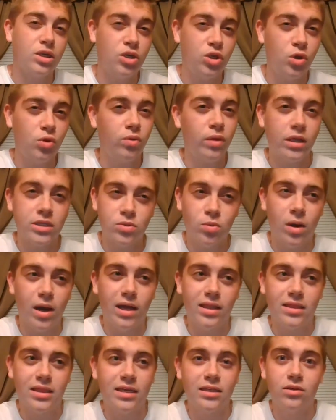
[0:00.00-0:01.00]
win in the
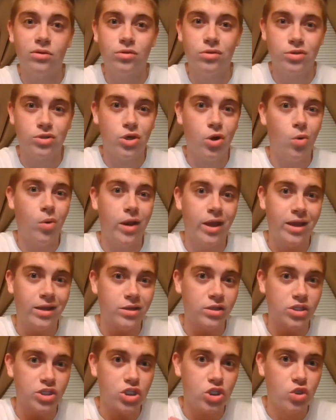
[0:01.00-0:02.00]
Q. That's why I think
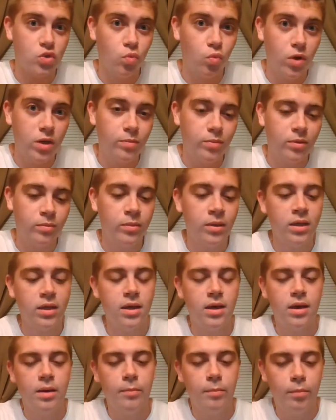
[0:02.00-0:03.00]
they'll just go ahead and
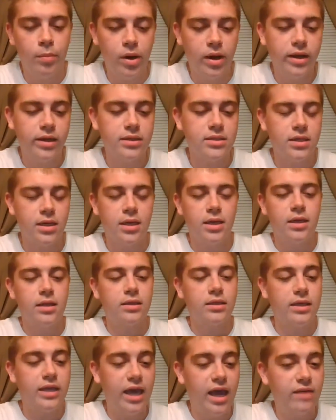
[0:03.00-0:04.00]
sweep them.
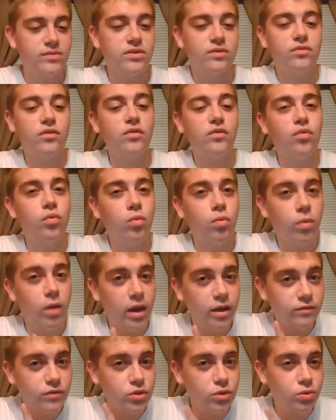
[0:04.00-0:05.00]
But the
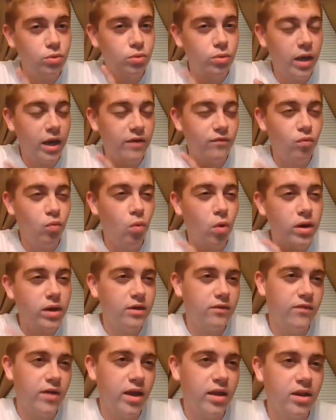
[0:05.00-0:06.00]
Cavs
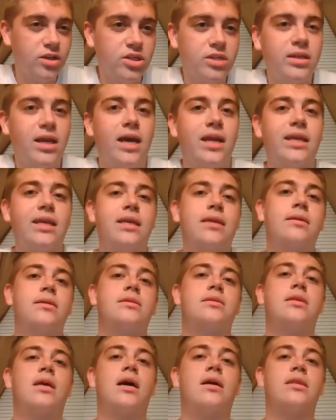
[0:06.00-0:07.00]
do have one
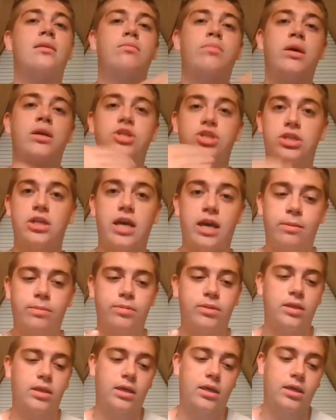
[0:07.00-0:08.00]
advantage, and that is the
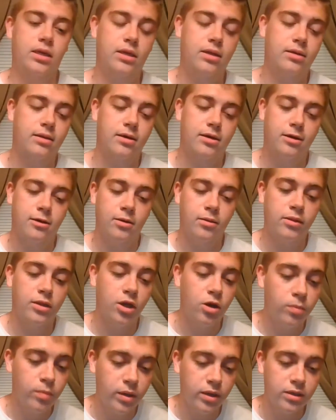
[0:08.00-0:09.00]
bench depth
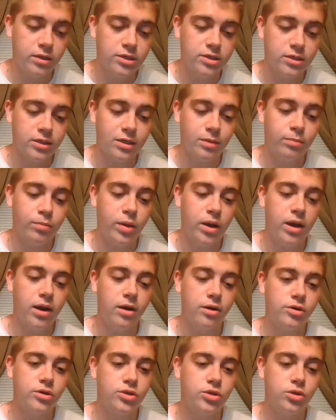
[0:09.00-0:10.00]
and their
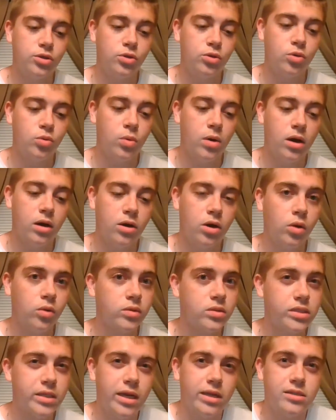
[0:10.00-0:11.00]
bench compared
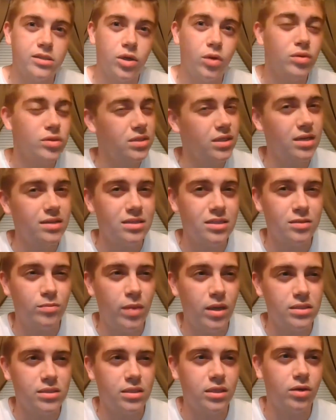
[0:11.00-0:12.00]
to Golden
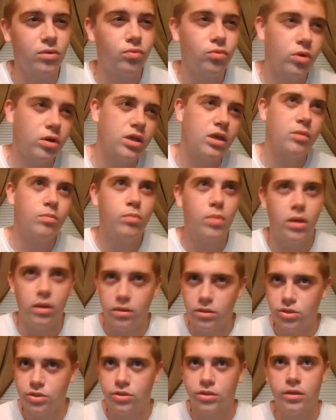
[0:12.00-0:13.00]
State's. Golden State's is basically
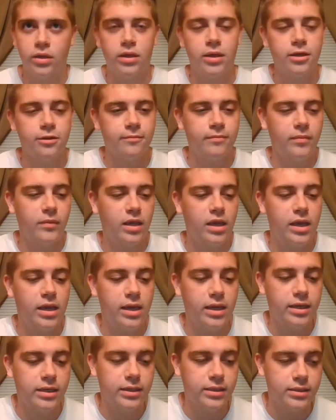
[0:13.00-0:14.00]
a rookie bench,
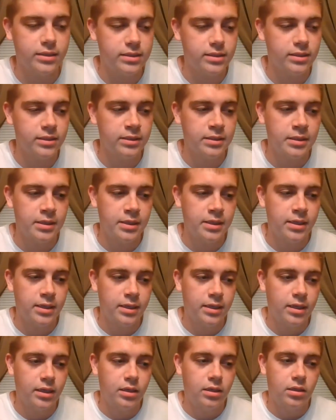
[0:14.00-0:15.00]

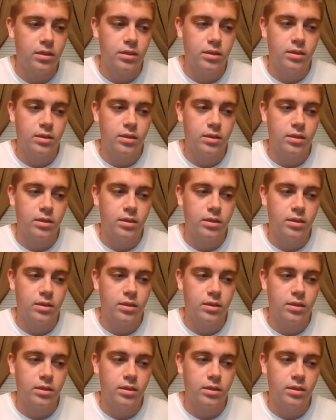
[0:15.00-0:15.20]
and